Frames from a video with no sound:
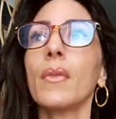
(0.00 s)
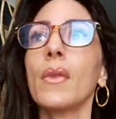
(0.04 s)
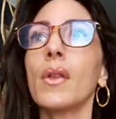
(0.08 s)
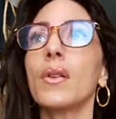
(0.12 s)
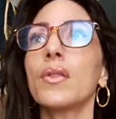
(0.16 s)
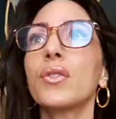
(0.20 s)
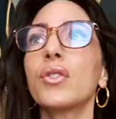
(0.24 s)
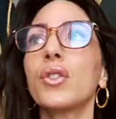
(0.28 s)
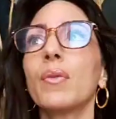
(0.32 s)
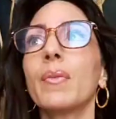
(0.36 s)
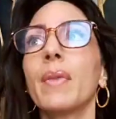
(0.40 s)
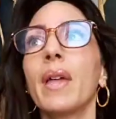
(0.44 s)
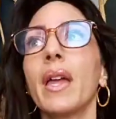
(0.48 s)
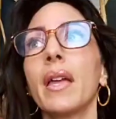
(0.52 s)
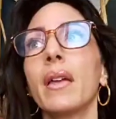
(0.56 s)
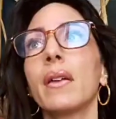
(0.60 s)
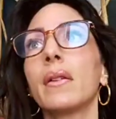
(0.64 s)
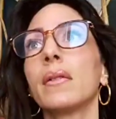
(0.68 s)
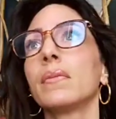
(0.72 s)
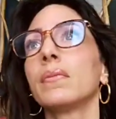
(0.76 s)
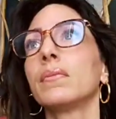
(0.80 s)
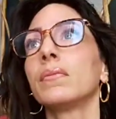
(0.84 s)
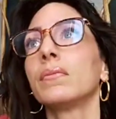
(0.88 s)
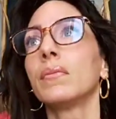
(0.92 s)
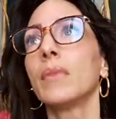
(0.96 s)
So I'm like,
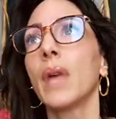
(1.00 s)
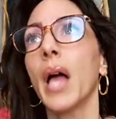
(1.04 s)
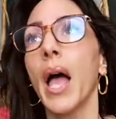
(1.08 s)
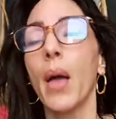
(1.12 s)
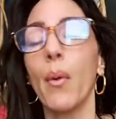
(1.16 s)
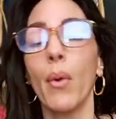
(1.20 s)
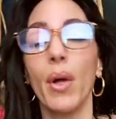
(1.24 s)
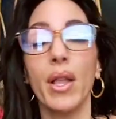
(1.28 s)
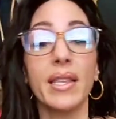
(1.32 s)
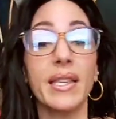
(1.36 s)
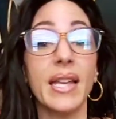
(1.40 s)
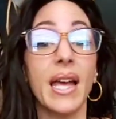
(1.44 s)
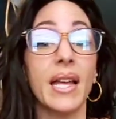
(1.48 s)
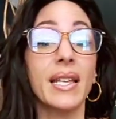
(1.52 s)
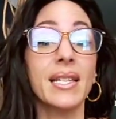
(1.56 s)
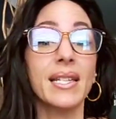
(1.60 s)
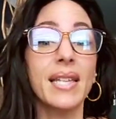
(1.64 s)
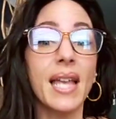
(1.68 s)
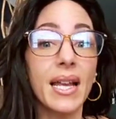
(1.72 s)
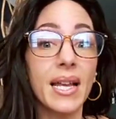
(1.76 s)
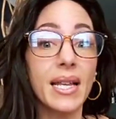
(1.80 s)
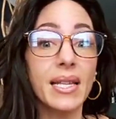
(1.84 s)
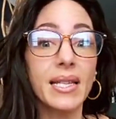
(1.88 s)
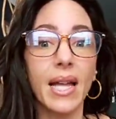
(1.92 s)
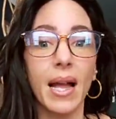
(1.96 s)
I went down a
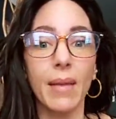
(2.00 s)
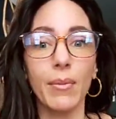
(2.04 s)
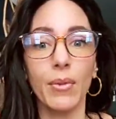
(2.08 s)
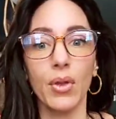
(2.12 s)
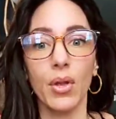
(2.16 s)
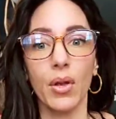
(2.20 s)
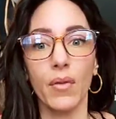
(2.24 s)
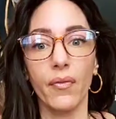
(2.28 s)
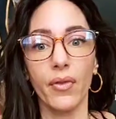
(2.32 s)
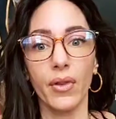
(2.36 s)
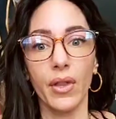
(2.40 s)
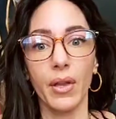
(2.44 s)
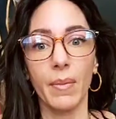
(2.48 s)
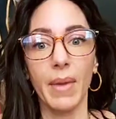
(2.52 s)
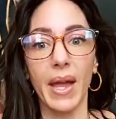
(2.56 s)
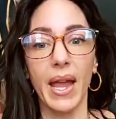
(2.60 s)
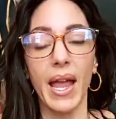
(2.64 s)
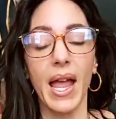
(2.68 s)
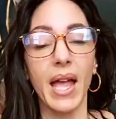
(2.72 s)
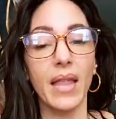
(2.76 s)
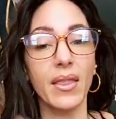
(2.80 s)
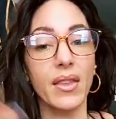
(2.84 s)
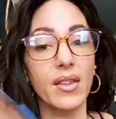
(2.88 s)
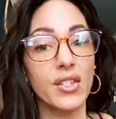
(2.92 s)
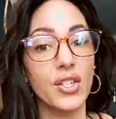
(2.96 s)
second time to look for them. I
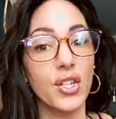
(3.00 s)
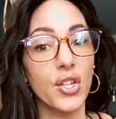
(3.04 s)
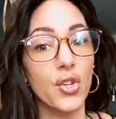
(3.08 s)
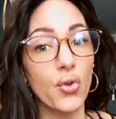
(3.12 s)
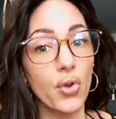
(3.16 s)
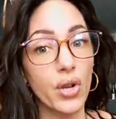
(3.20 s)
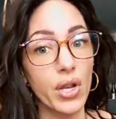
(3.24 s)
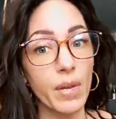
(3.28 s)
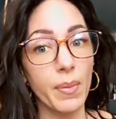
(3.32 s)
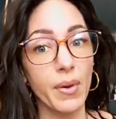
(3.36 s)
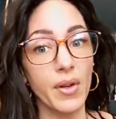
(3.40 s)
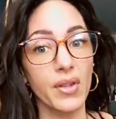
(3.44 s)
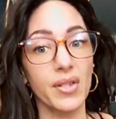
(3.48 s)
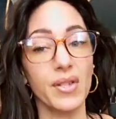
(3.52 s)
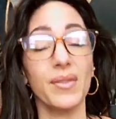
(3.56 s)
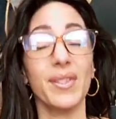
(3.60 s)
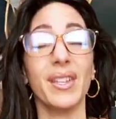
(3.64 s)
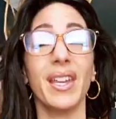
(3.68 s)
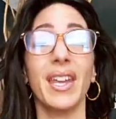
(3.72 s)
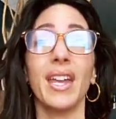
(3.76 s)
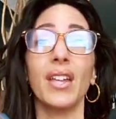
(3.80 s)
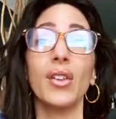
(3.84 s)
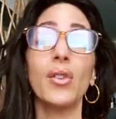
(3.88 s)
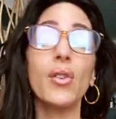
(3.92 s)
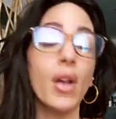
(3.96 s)
had the security person. I was
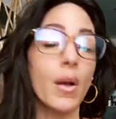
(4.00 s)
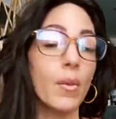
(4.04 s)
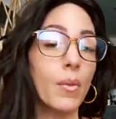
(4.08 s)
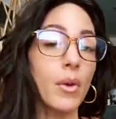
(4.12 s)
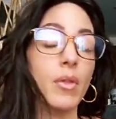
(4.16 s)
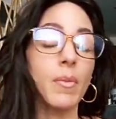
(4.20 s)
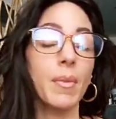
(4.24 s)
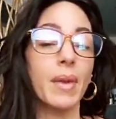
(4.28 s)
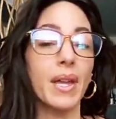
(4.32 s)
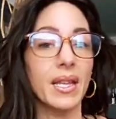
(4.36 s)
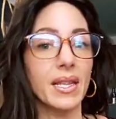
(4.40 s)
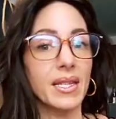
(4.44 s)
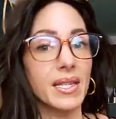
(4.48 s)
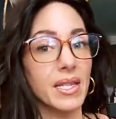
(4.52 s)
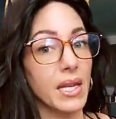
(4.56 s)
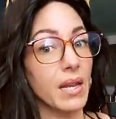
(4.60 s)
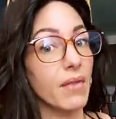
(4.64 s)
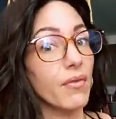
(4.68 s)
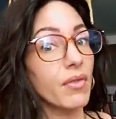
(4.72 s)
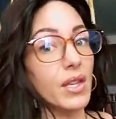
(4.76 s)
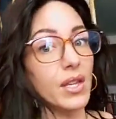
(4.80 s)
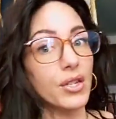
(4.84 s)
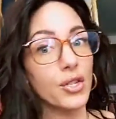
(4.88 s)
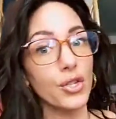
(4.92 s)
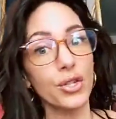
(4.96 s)
like, can you come with me and see if
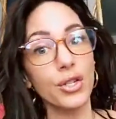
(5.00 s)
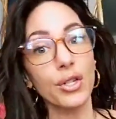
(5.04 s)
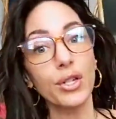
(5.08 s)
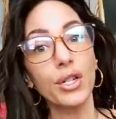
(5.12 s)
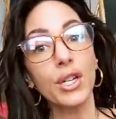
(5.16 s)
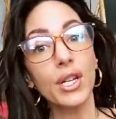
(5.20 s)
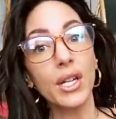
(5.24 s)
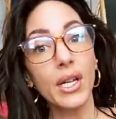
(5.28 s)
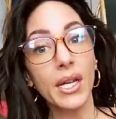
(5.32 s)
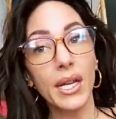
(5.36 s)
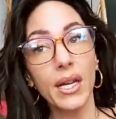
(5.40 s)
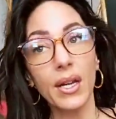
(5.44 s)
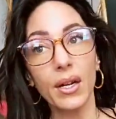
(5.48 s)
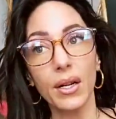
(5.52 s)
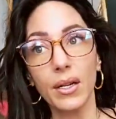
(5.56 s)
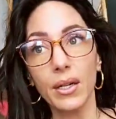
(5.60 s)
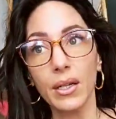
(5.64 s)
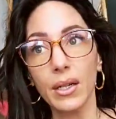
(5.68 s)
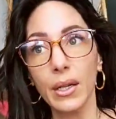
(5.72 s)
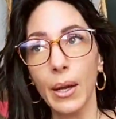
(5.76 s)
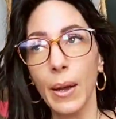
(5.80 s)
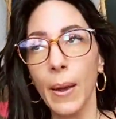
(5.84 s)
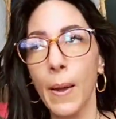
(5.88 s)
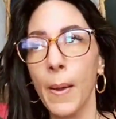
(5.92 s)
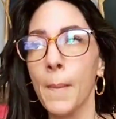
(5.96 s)
these are here?
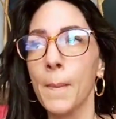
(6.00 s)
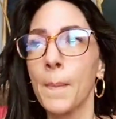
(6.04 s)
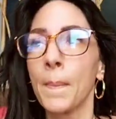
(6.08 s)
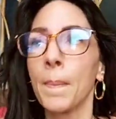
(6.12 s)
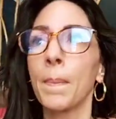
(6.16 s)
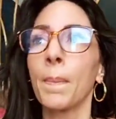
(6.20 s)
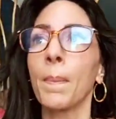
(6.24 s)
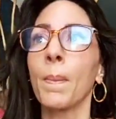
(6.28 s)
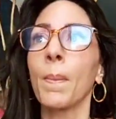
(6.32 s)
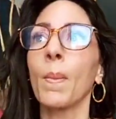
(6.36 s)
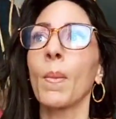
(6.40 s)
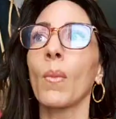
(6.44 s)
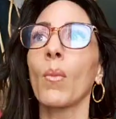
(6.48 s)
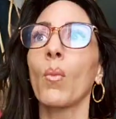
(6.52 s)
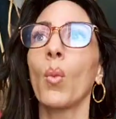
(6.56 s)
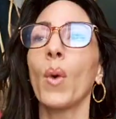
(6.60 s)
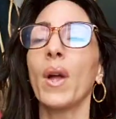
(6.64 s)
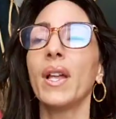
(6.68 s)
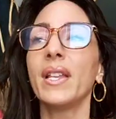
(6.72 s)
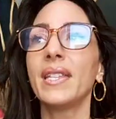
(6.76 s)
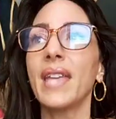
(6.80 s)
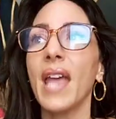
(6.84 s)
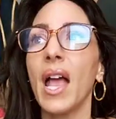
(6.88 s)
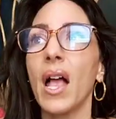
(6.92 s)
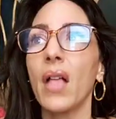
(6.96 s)

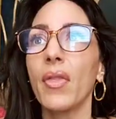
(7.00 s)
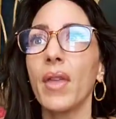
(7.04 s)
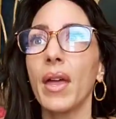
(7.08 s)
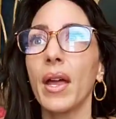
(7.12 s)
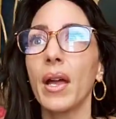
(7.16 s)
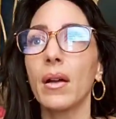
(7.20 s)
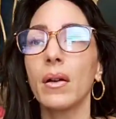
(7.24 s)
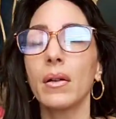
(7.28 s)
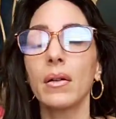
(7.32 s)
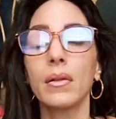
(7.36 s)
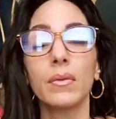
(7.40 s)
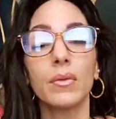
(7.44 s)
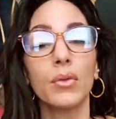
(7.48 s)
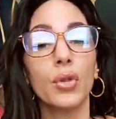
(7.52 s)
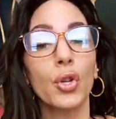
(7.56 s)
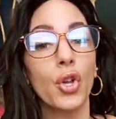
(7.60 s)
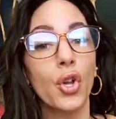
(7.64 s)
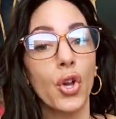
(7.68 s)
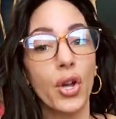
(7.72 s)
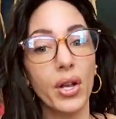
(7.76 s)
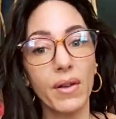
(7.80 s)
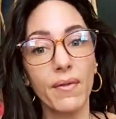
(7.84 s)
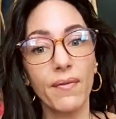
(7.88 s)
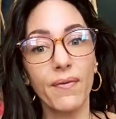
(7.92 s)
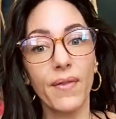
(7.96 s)
Went down there.
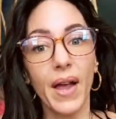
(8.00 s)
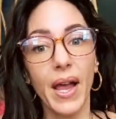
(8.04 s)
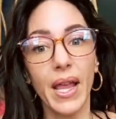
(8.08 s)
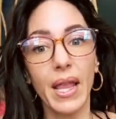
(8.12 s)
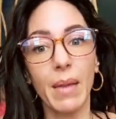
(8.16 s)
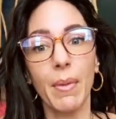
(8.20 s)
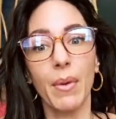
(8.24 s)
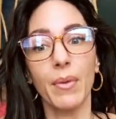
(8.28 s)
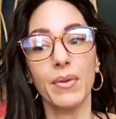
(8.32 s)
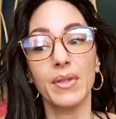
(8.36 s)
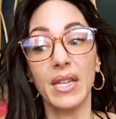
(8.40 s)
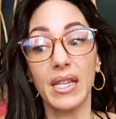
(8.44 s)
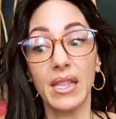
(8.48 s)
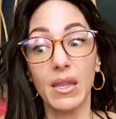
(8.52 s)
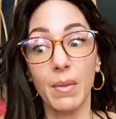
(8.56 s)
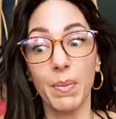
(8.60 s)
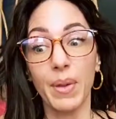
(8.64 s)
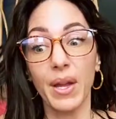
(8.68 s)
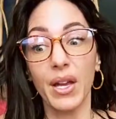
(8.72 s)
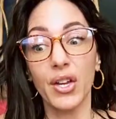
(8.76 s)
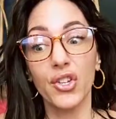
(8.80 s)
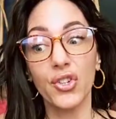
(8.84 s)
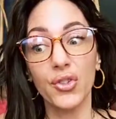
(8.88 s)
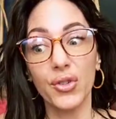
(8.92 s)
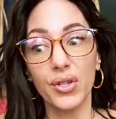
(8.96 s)
Couldn't find them. I was like, the
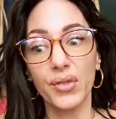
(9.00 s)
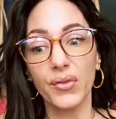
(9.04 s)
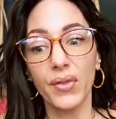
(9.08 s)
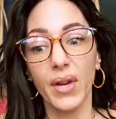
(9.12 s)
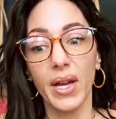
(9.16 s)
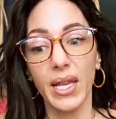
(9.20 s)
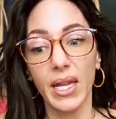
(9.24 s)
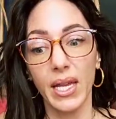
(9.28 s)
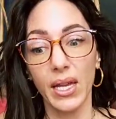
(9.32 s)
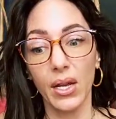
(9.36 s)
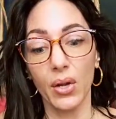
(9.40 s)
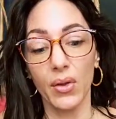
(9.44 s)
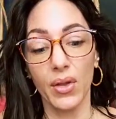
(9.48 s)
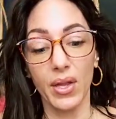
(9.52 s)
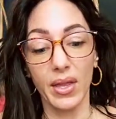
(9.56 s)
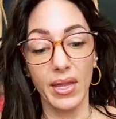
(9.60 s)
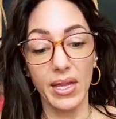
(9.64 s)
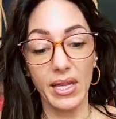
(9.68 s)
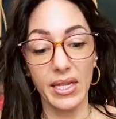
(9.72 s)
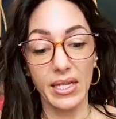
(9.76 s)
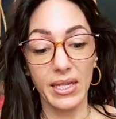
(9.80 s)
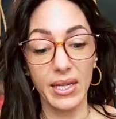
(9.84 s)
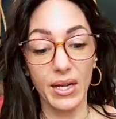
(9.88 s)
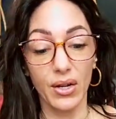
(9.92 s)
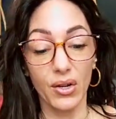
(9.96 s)
picture is right here that
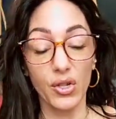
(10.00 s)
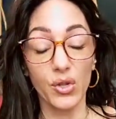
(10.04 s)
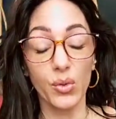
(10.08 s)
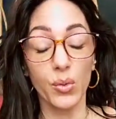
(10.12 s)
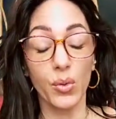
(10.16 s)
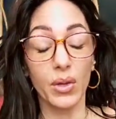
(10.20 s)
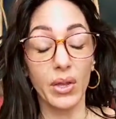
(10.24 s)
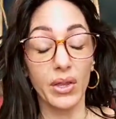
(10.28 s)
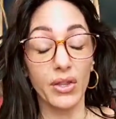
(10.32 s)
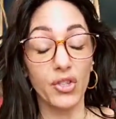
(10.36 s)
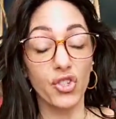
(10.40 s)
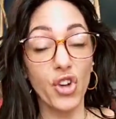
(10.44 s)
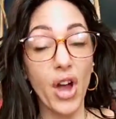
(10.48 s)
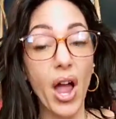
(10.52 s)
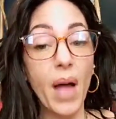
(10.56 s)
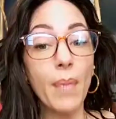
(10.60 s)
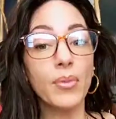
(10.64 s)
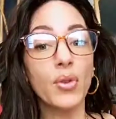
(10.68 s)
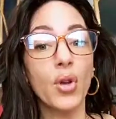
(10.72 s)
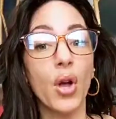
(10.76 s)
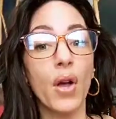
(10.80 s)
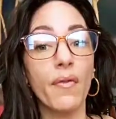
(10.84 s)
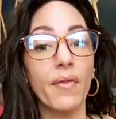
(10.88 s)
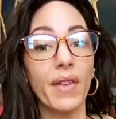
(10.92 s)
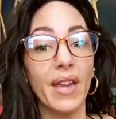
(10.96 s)
these sneakers were dropped
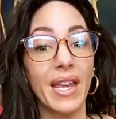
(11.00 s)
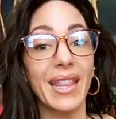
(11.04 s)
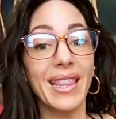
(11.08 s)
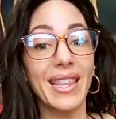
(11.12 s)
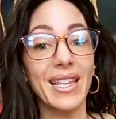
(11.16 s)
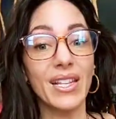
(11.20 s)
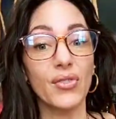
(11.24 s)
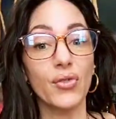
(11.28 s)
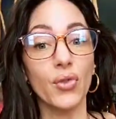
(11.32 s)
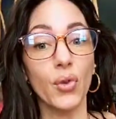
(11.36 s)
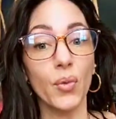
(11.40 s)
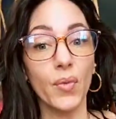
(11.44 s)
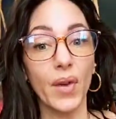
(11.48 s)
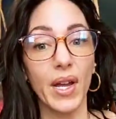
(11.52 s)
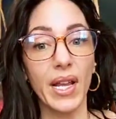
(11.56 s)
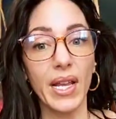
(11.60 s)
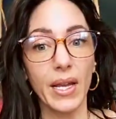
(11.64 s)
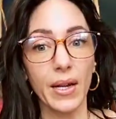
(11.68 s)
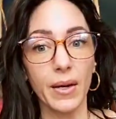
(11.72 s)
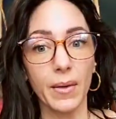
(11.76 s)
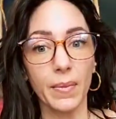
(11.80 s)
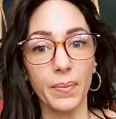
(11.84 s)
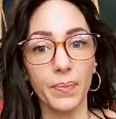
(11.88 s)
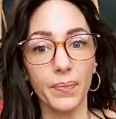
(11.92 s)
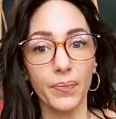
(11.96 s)
off in this room right
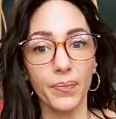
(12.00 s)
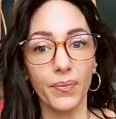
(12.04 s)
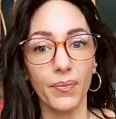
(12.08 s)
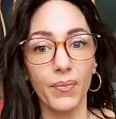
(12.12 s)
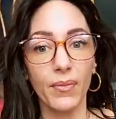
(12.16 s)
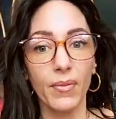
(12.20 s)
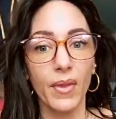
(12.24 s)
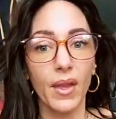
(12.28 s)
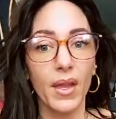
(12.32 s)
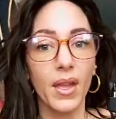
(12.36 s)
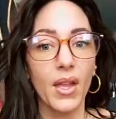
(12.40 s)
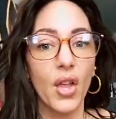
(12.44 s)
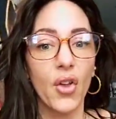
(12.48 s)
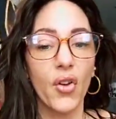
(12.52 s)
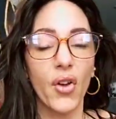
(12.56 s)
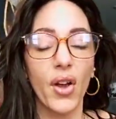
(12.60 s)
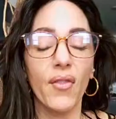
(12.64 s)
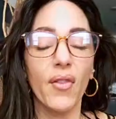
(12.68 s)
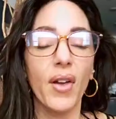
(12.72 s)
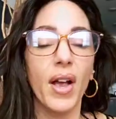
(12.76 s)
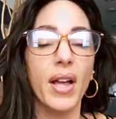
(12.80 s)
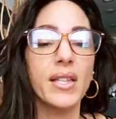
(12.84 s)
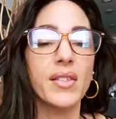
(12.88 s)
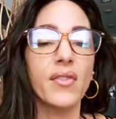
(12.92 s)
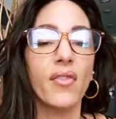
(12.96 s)
here. Grand
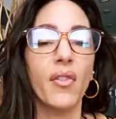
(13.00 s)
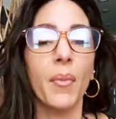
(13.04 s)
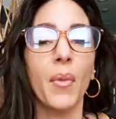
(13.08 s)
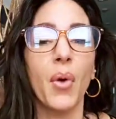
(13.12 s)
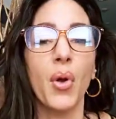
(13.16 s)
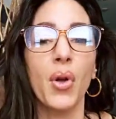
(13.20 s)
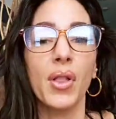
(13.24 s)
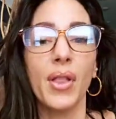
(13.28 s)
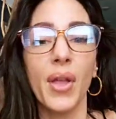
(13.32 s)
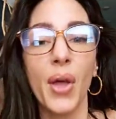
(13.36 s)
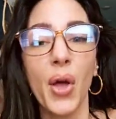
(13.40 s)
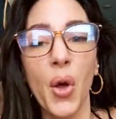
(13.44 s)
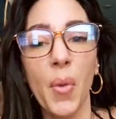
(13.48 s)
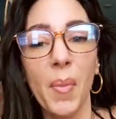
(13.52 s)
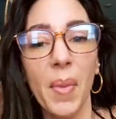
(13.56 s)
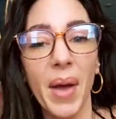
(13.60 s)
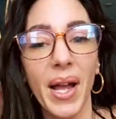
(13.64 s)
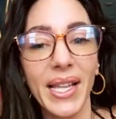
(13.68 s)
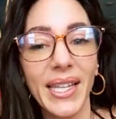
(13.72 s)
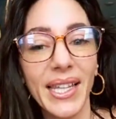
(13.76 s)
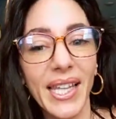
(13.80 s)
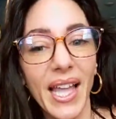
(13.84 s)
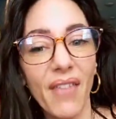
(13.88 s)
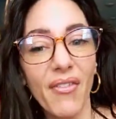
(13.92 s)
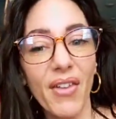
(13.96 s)
Rising from Oklahoma. I
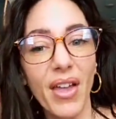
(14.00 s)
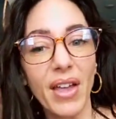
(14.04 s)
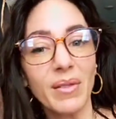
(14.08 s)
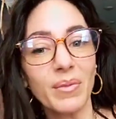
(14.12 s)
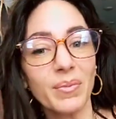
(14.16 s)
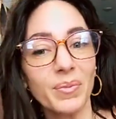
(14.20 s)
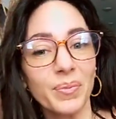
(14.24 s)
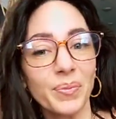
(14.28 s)
love it.